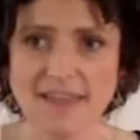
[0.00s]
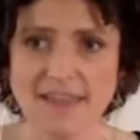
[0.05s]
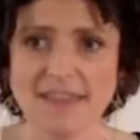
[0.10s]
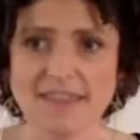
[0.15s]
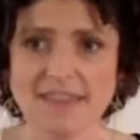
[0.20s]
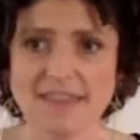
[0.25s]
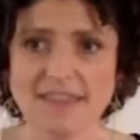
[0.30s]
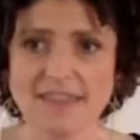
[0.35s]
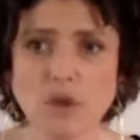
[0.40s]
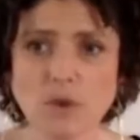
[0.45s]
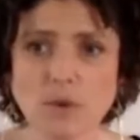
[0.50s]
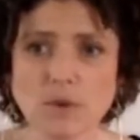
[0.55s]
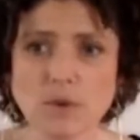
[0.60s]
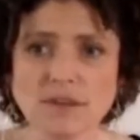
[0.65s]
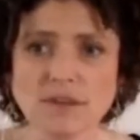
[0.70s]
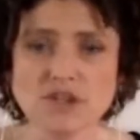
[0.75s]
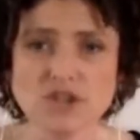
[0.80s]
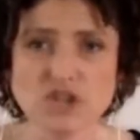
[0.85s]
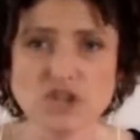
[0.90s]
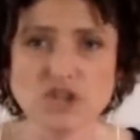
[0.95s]
The lower
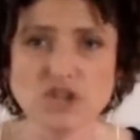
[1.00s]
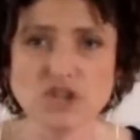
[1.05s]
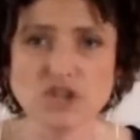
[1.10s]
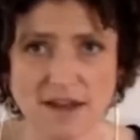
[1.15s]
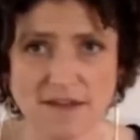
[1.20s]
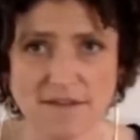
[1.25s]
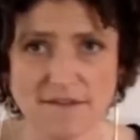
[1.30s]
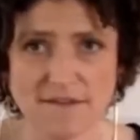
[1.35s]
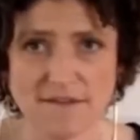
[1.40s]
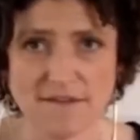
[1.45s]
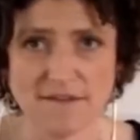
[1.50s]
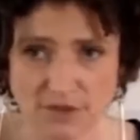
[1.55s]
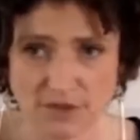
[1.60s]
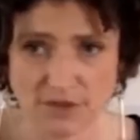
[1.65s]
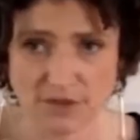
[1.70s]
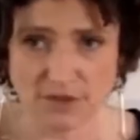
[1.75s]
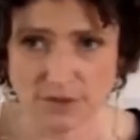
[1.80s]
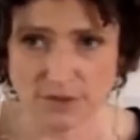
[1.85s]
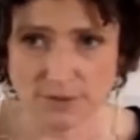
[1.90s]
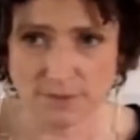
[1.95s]
the GI
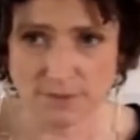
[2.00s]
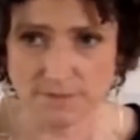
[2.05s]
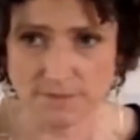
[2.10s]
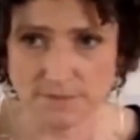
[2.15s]
value,